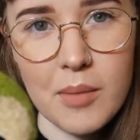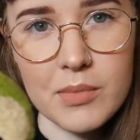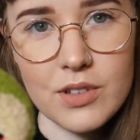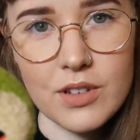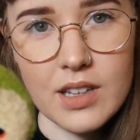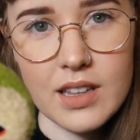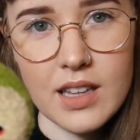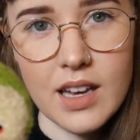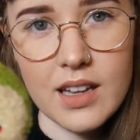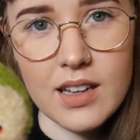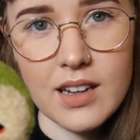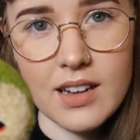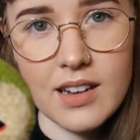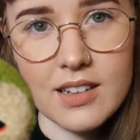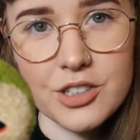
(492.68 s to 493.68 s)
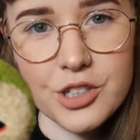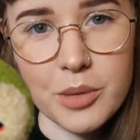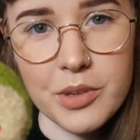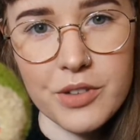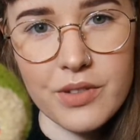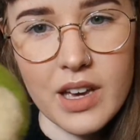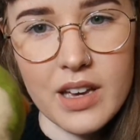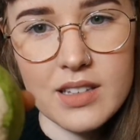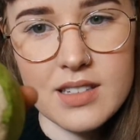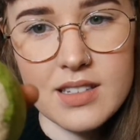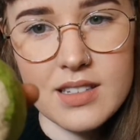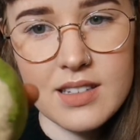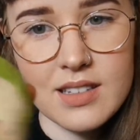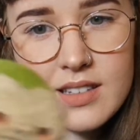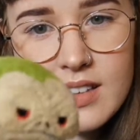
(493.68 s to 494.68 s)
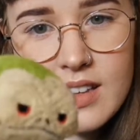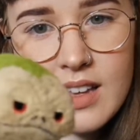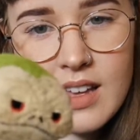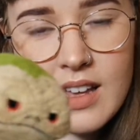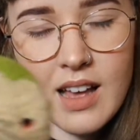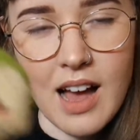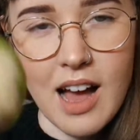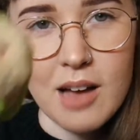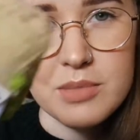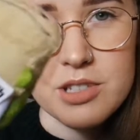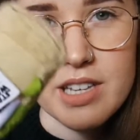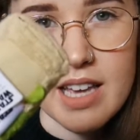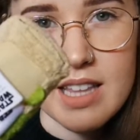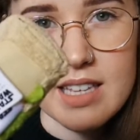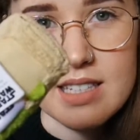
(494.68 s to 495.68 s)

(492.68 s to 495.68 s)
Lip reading: Look at that chubby face. So yeah,